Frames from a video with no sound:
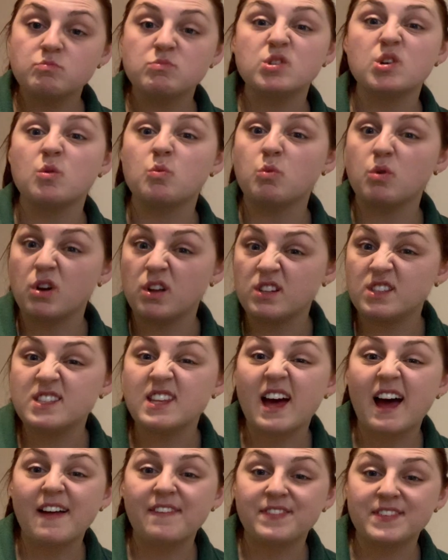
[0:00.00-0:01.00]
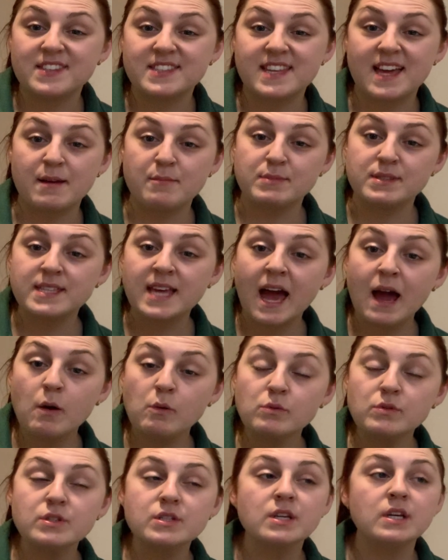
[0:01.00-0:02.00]
so words that had the same
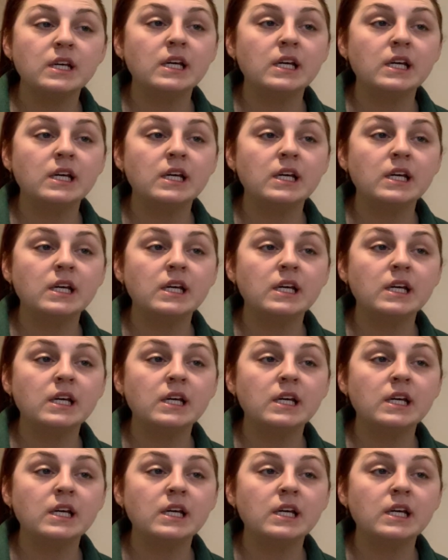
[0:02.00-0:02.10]
sound,